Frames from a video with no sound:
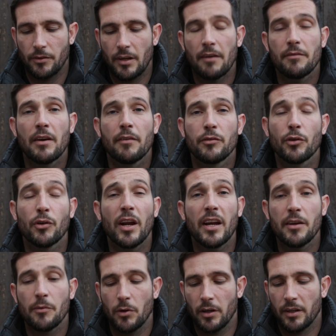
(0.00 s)
have you ever done
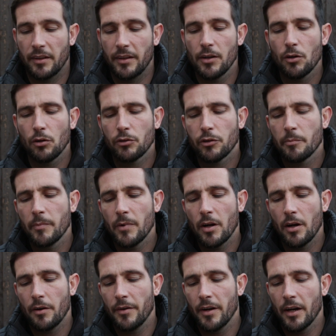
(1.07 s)
any work in the Oldham
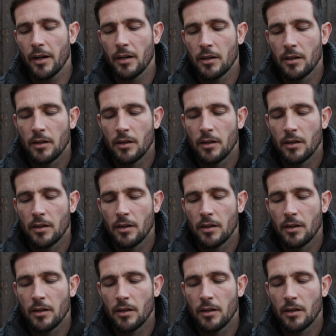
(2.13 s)
area?